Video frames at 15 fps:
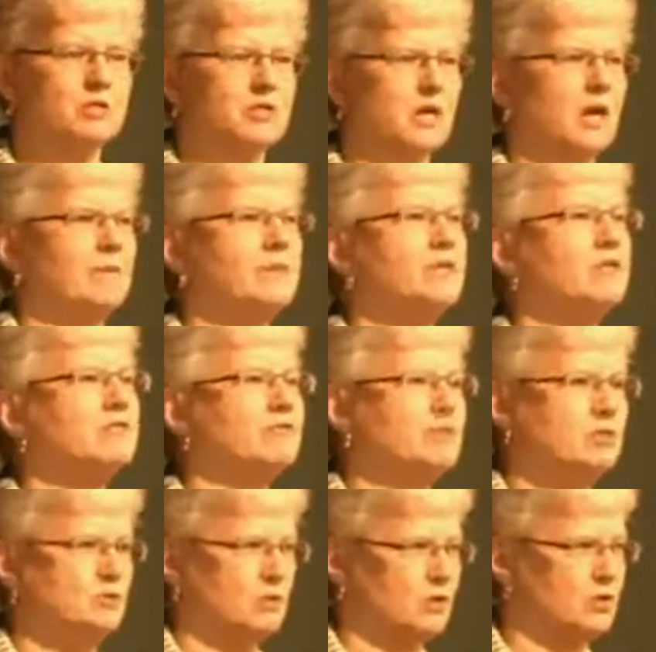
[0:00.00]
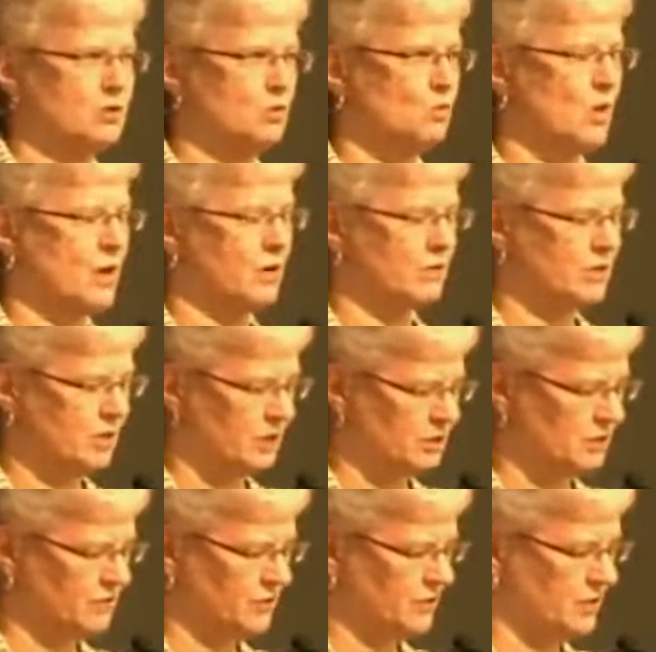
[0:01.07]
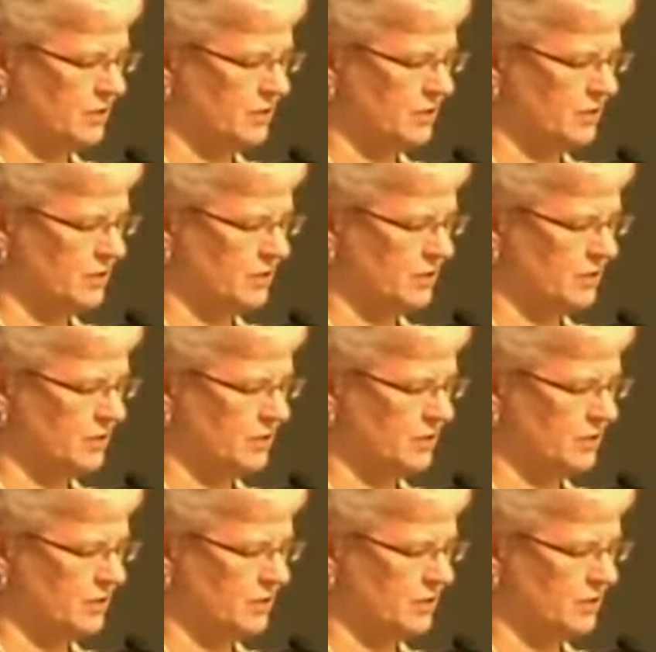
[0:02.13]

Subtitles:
on the infrastructure, where the arts fit in the